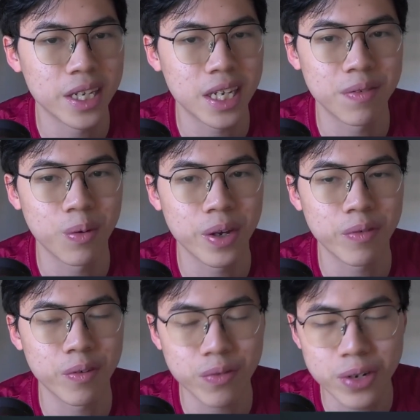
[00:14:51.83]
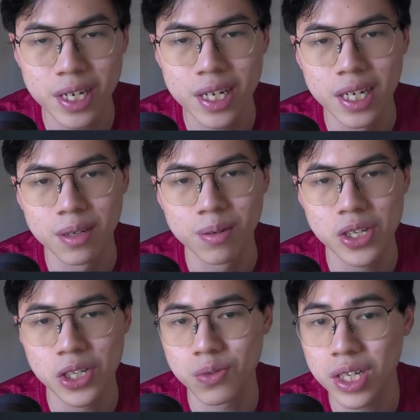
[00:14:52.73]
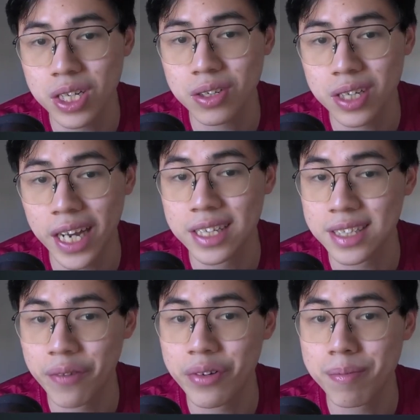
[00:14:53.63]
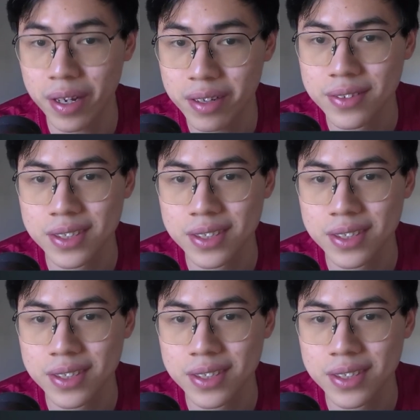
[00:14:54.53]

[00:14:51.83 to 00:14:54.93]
they give away for free, which is really good, and it's every month.